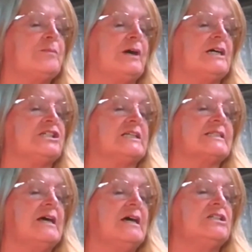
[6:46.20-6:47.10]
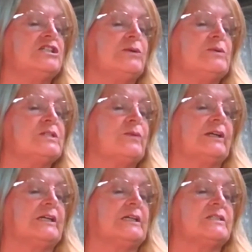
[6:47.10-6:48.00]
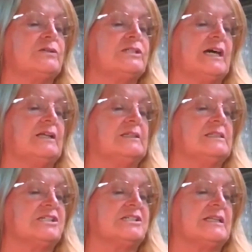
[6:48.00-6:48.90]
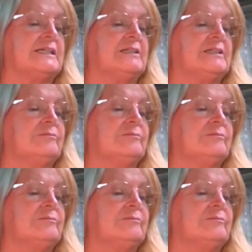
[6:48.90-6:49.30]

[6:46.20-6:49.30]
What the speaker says: projects she was working so diligently.